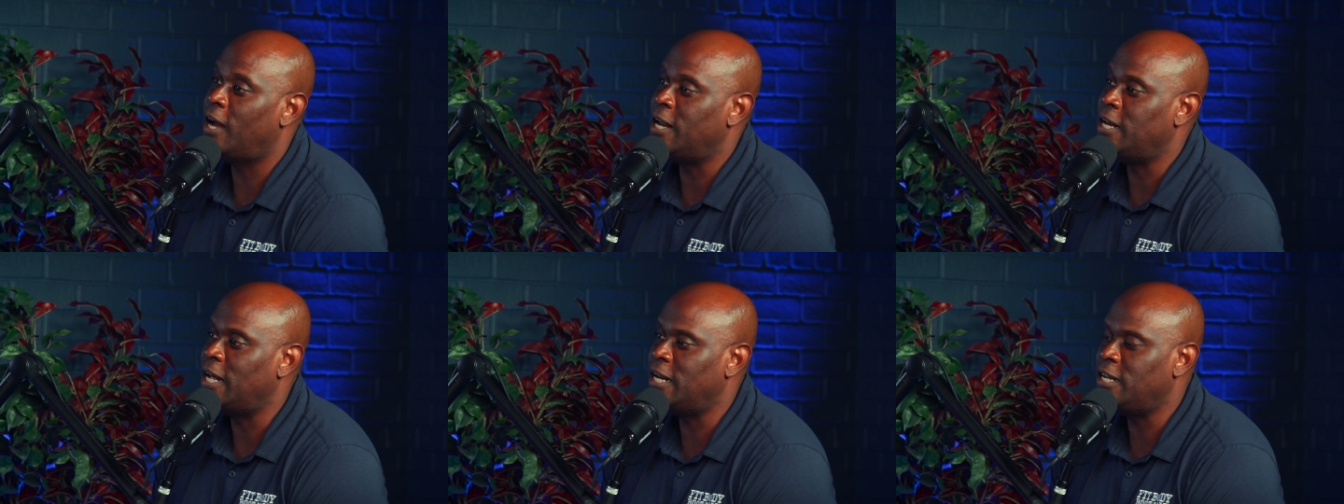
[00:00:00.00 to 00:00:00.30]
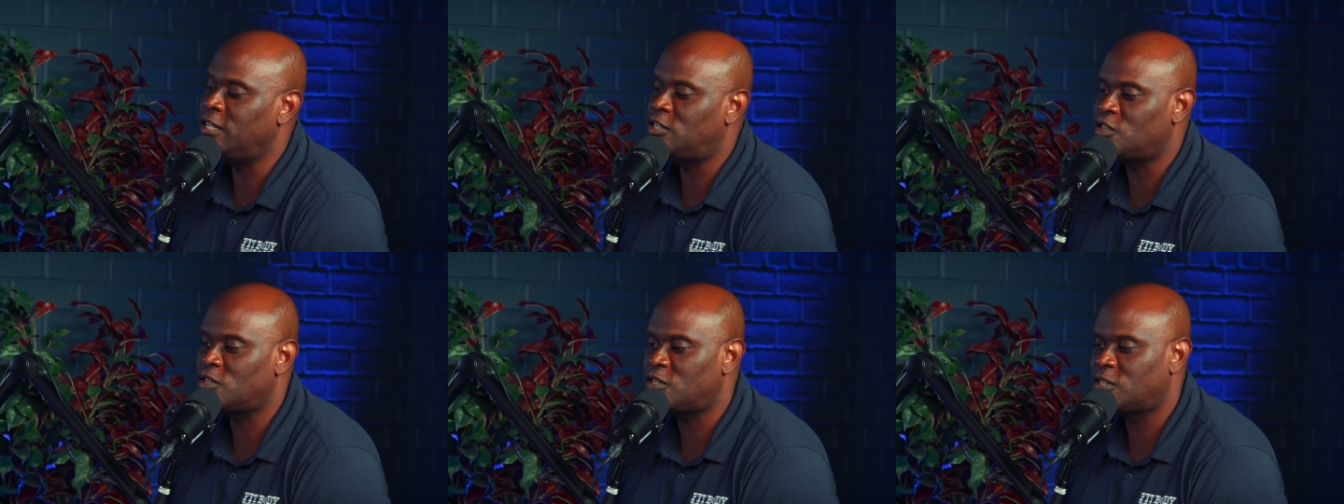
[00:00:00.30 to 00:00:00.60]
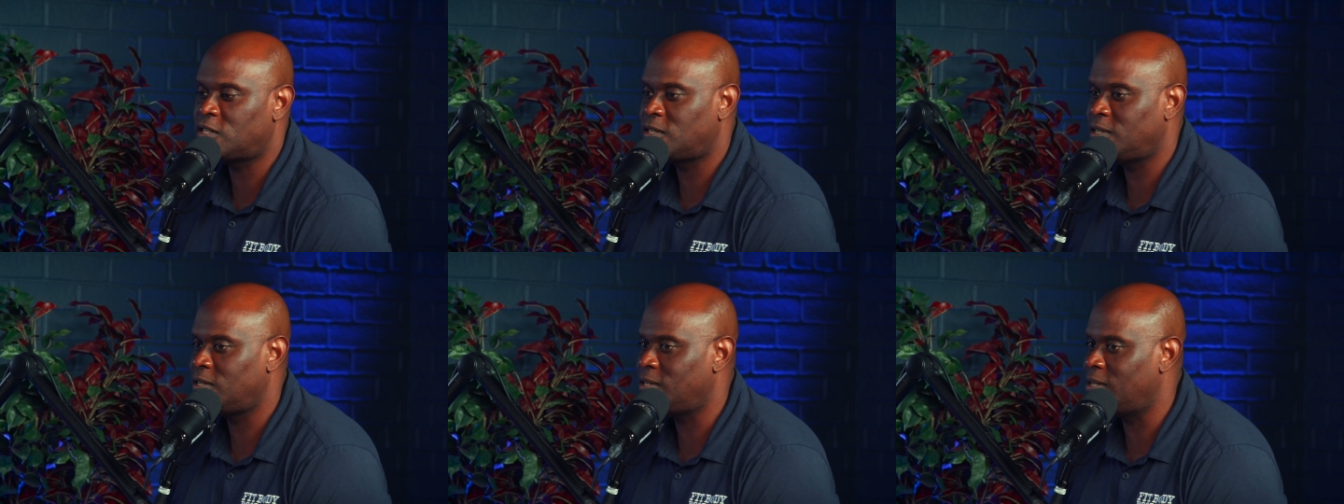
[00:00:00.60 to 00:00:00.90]
And and it's
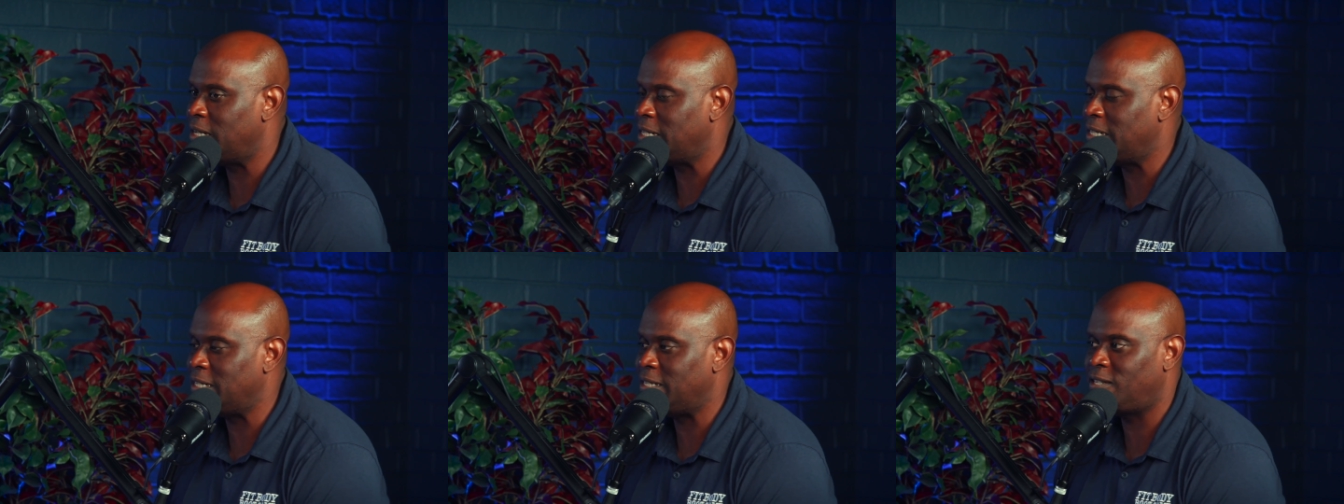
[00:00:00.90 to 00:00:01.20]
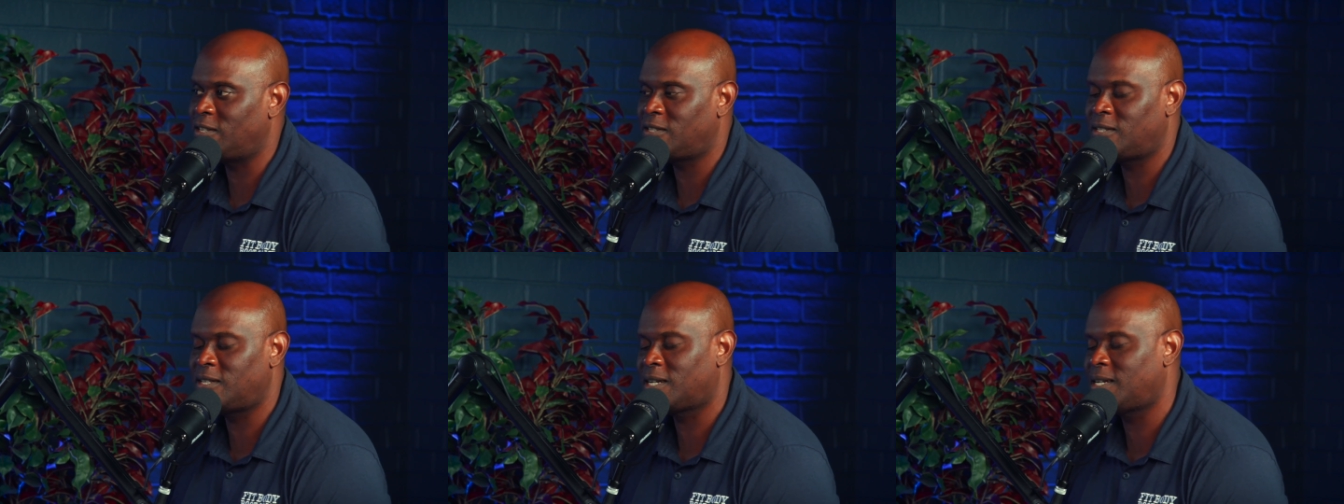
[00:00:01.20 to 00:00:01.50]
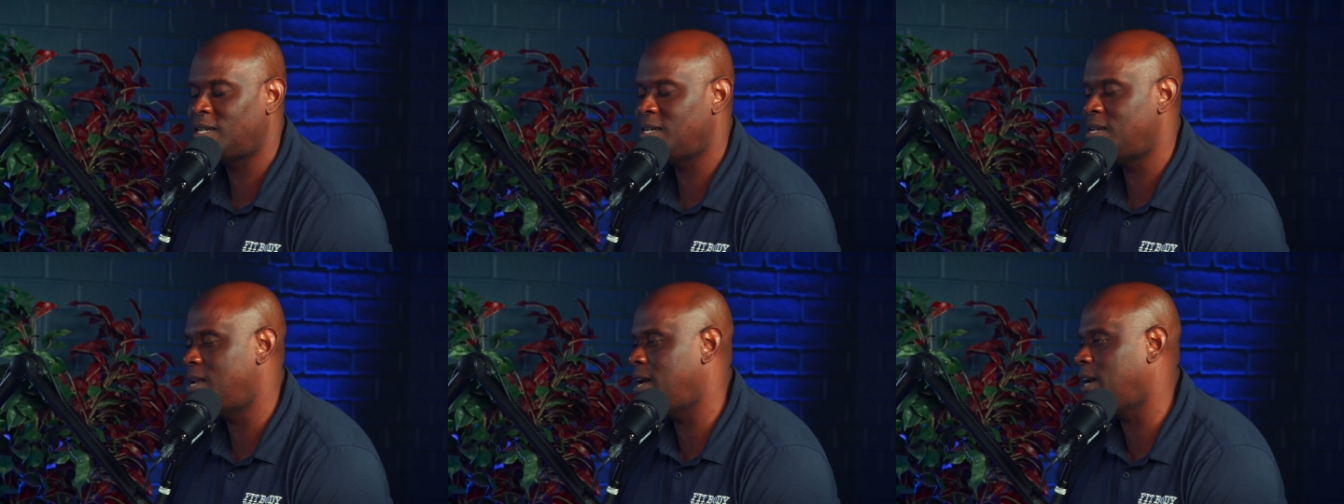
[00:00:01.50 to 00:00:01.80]
just just the
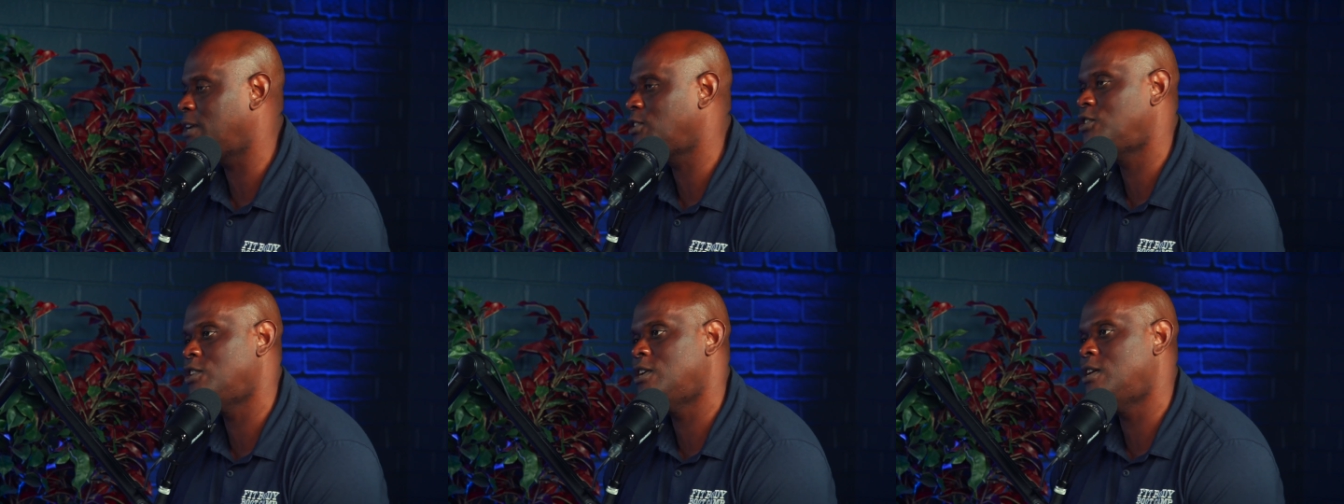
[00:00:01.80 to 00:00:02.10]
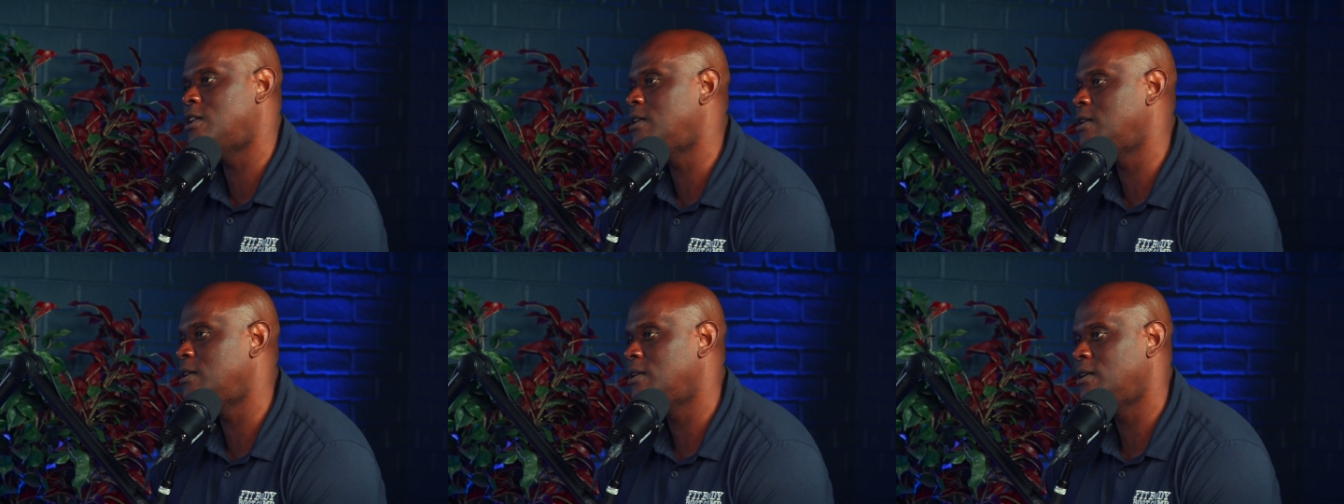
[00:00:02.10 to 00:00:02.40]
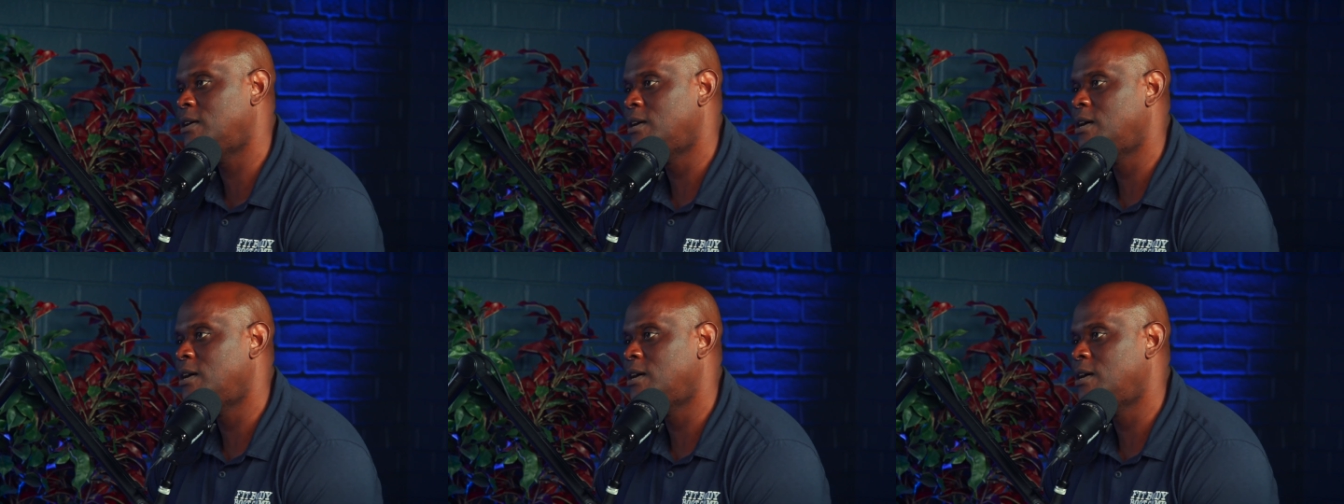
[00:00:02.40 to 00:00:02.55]
connection,